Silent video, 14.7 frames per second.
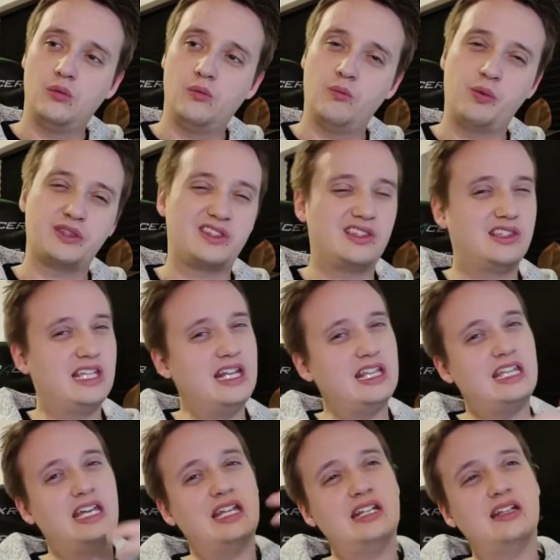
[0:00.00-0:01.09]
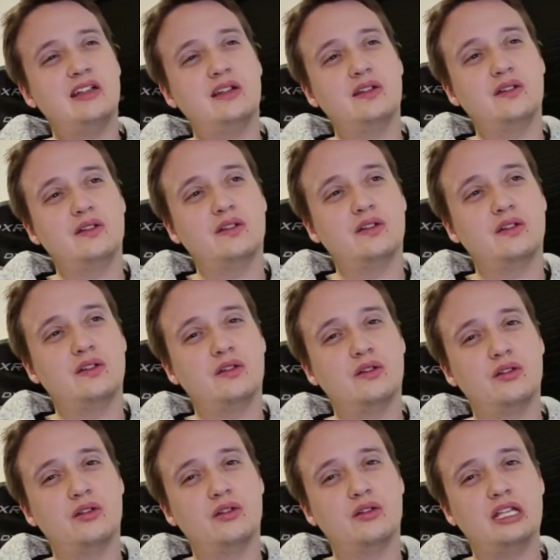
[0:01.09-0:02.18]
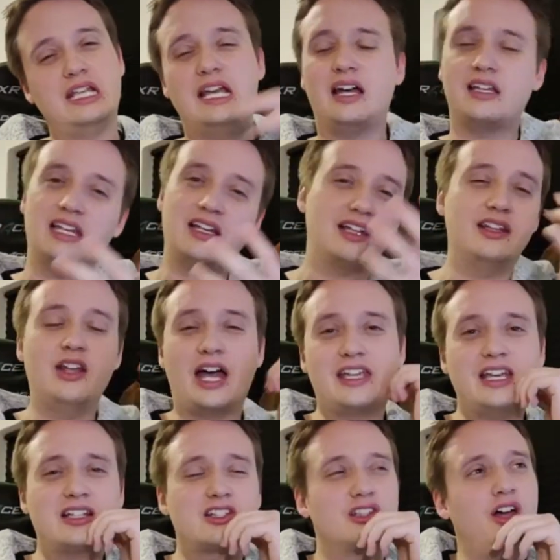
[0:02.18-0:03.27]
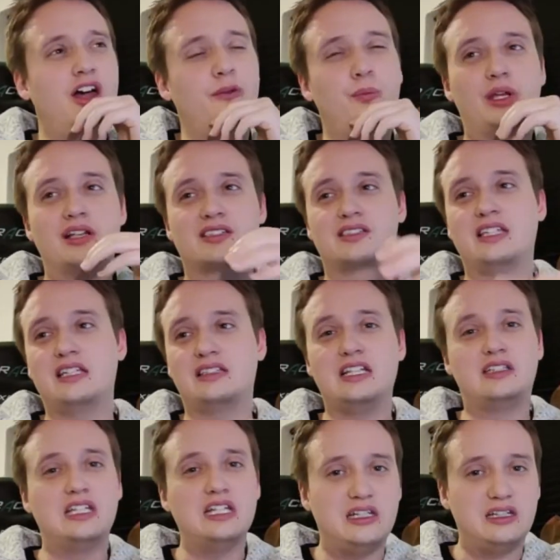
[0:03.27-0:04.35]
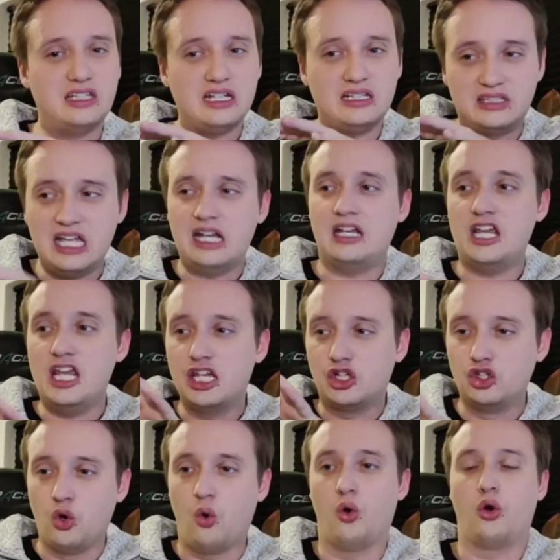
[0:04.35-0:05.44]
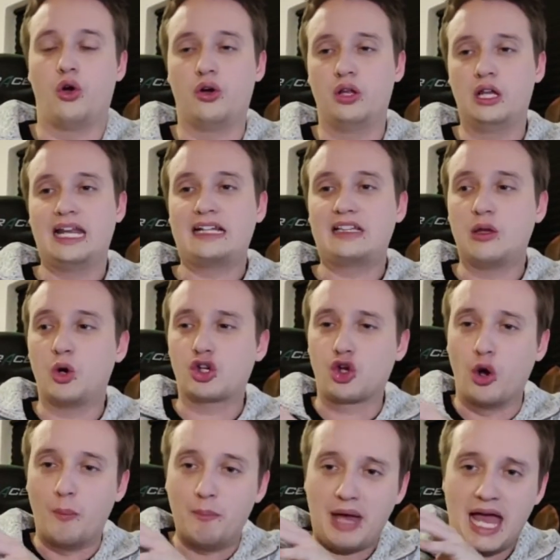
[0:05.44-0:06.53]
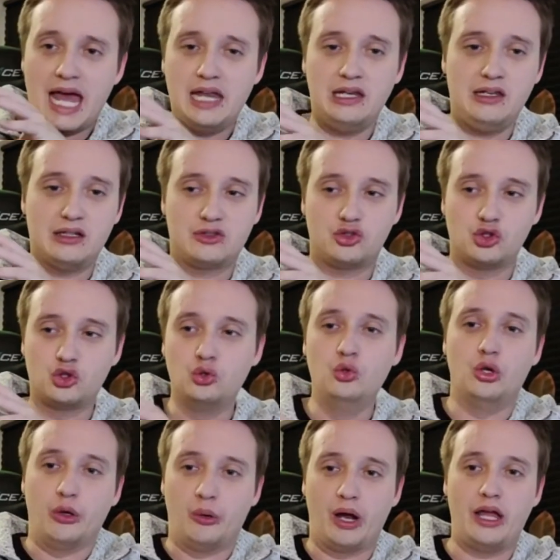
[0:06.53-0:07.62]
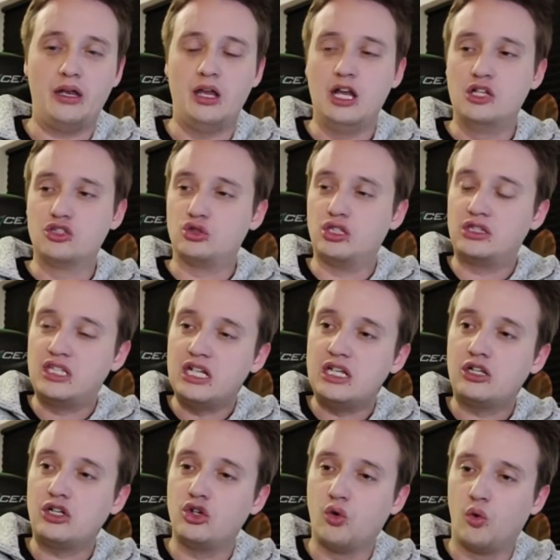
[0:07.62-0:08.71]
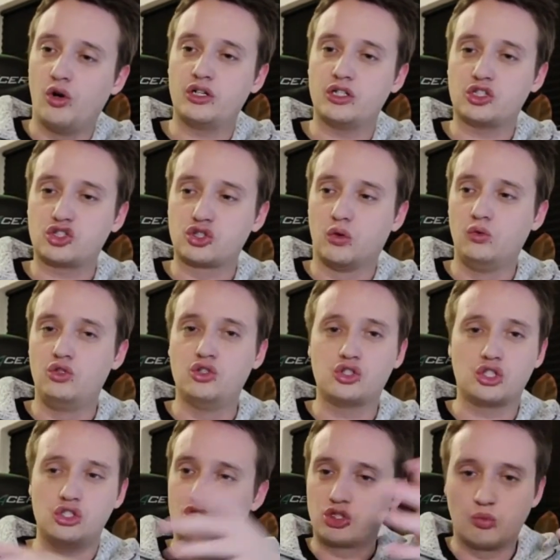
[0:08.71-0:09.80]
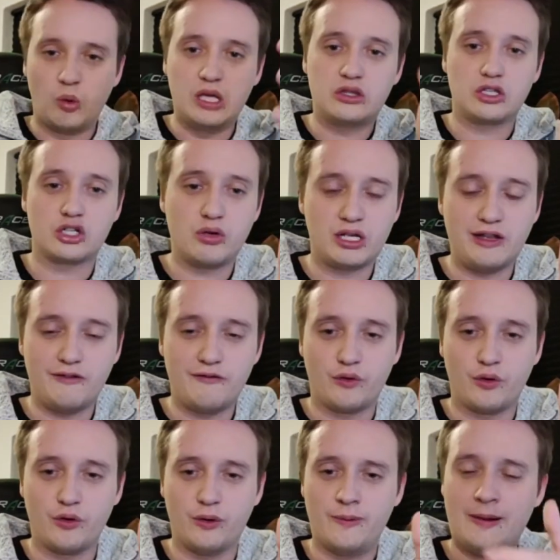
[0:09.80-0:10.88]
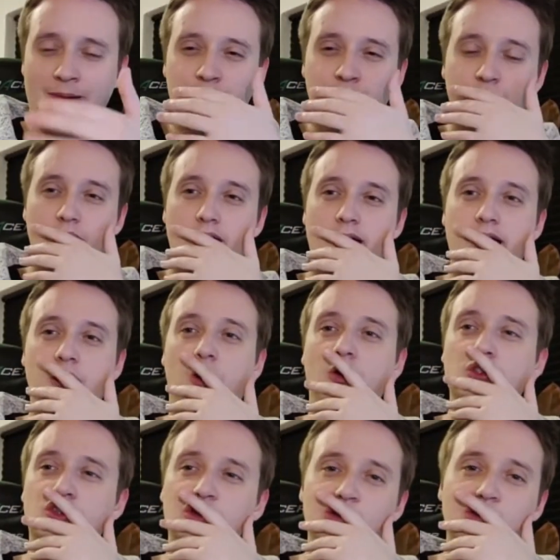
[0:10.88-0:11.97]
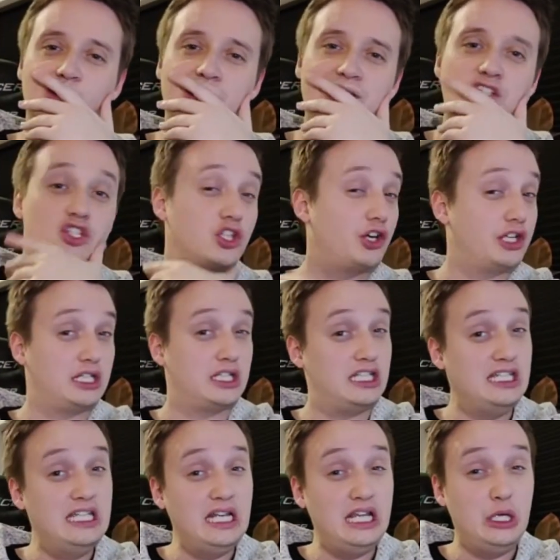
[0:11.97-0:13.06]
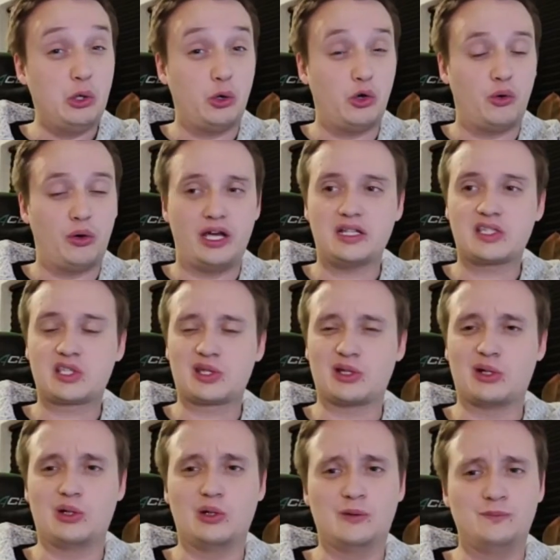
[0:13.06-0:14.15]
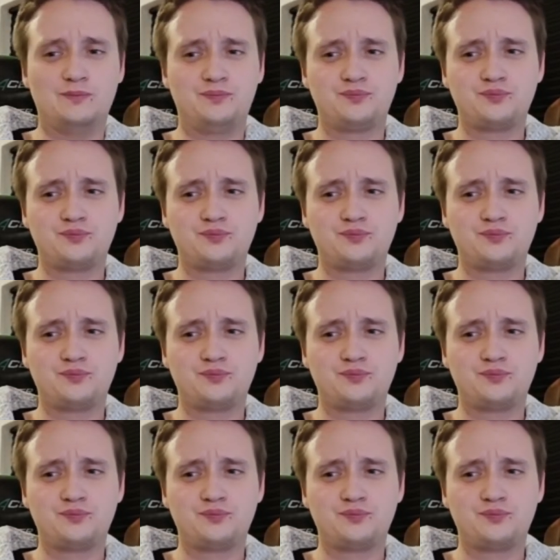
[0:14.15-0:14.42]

But then again, yeah, I guess, I guess not because they, they did they did ignore like they were commanded to do it, right? So they did ignore the soldiers and just went directly for her, and also they started eating her, right? So